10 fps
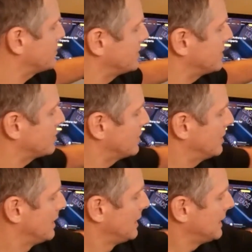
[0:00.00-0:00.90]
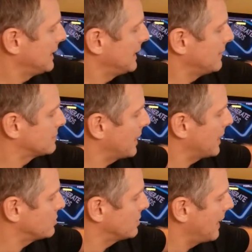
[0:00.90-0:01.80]
this position in this
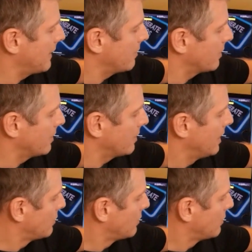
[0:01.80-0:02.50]
location, and they're in